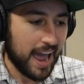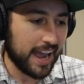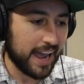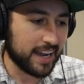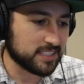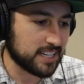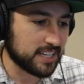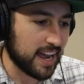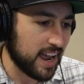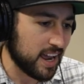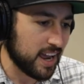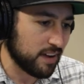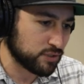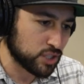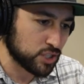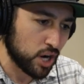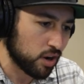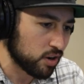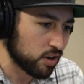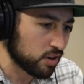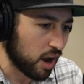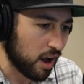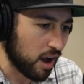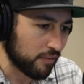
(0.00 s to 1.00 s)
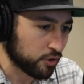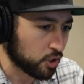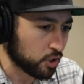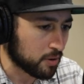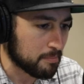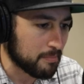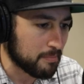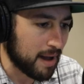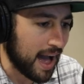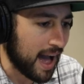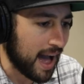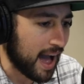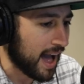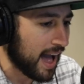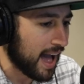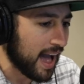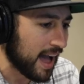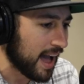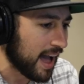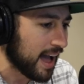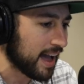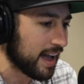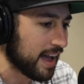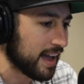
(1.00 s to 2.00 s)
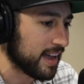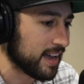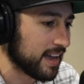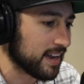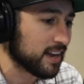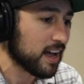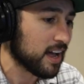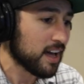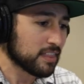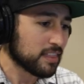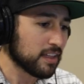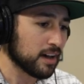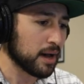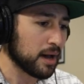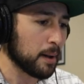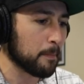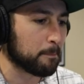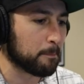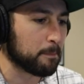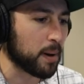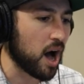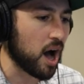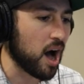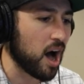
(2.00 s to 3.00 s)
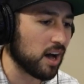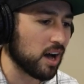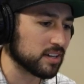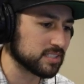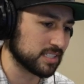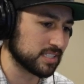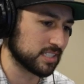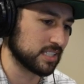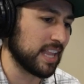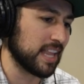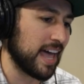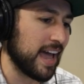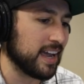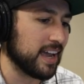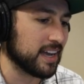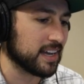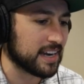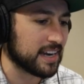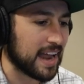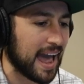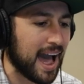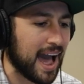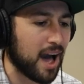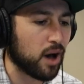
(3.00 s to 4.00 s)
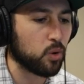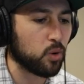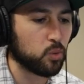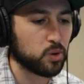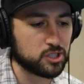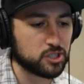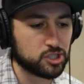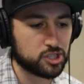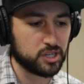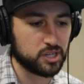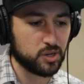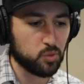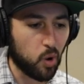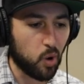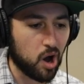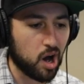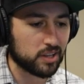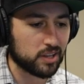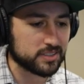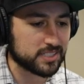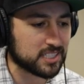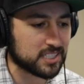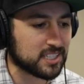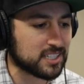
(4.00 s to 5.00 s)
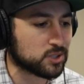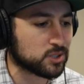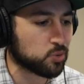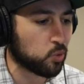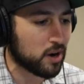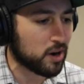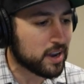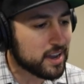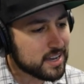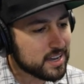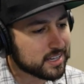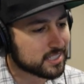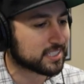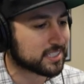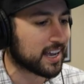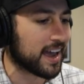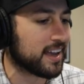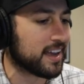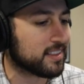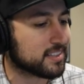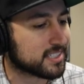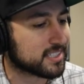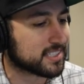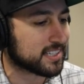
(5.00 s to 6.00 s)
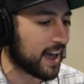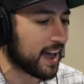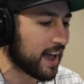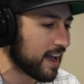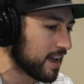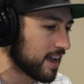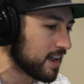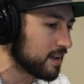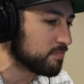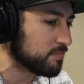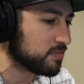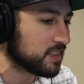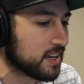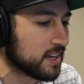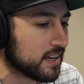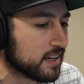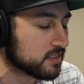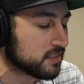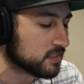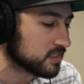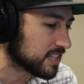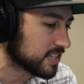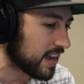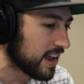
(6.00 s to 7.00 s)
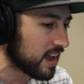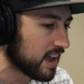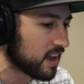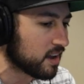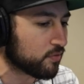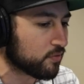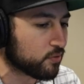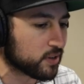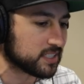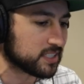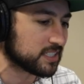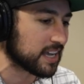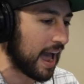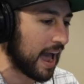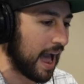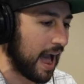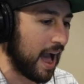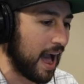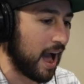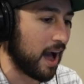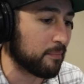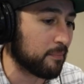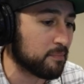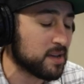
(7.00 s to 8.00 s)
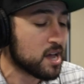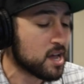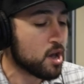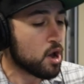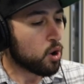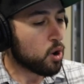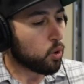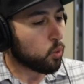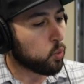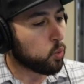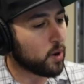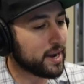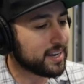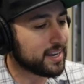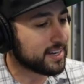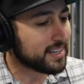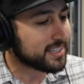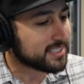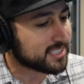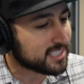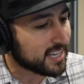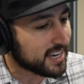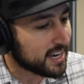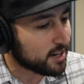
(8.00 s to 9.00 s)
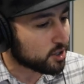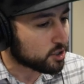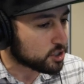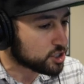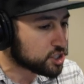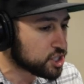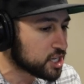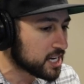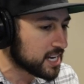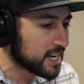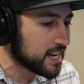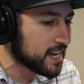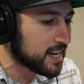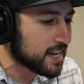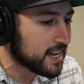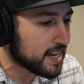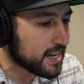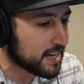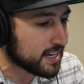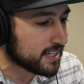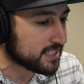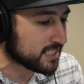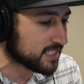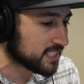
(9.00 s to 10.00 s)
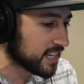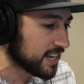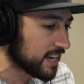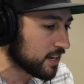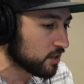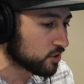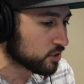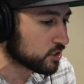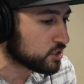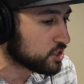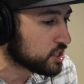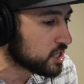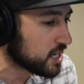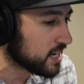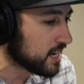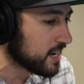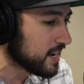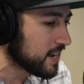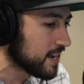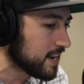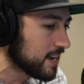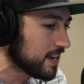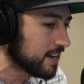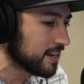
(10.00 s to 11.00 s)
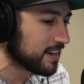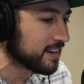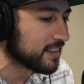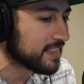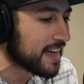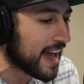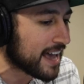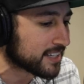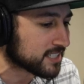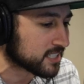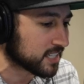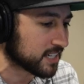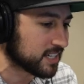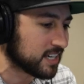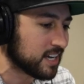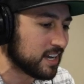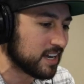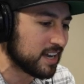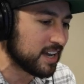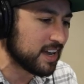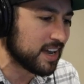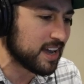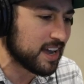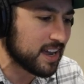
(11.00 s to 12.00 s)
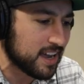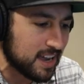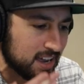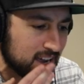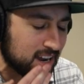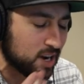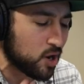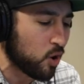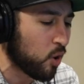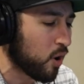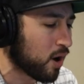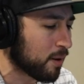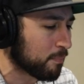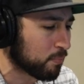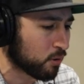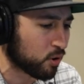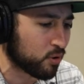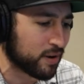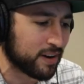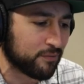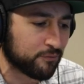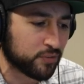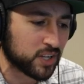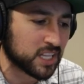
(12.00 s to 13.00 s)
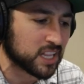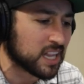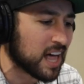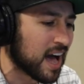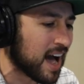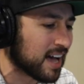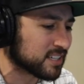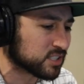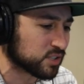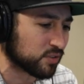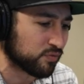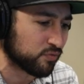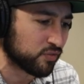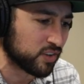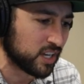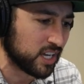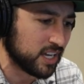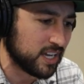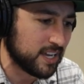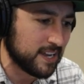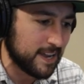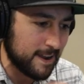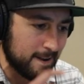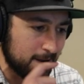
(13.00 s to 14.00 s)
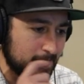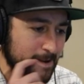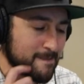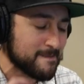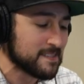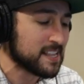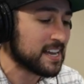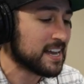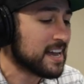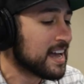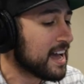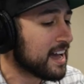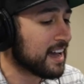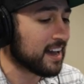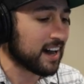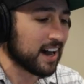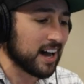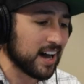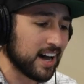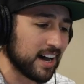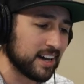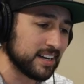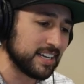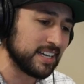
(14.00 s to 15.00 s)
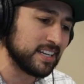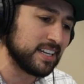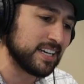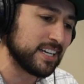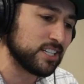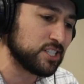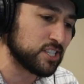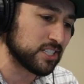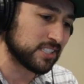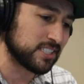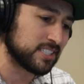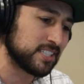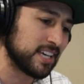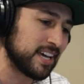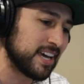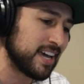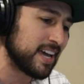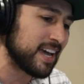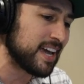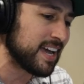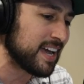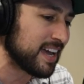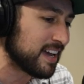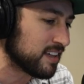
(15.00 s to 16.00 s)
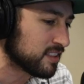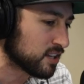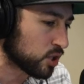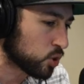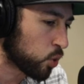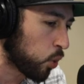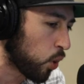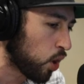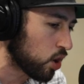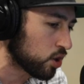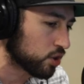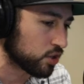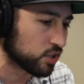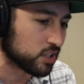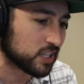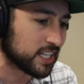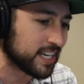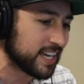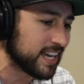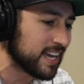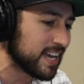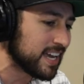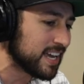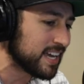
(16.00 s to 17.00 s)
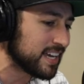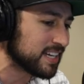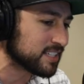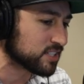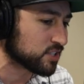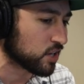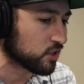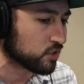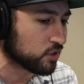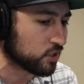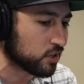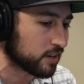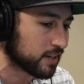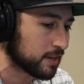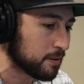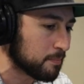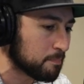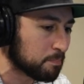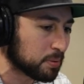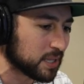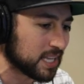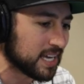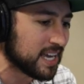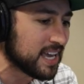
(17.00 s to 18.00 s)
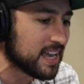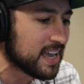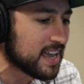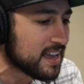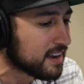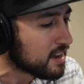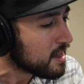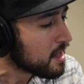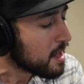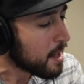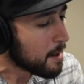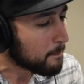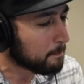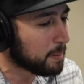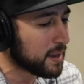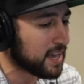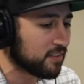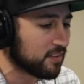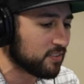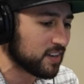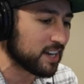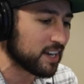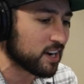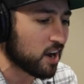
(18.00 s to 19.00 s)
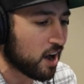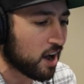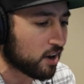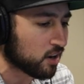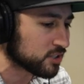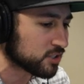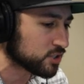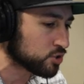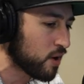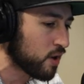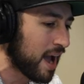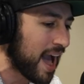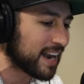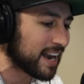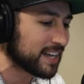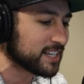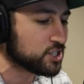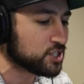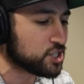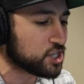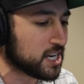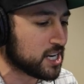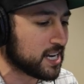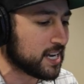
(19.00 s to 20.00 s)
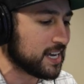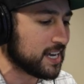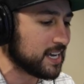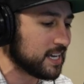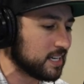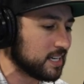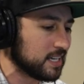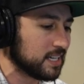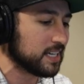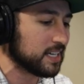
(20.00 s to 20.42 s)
Hey Dave, turn off your mic. The boss is laying out what she wants this week. Saying the same things every time. We need synergy, synergy. That's the key. Corporate philosophy. And honey, did you see the quarterlies are looking bleak? Pivot on our strategy.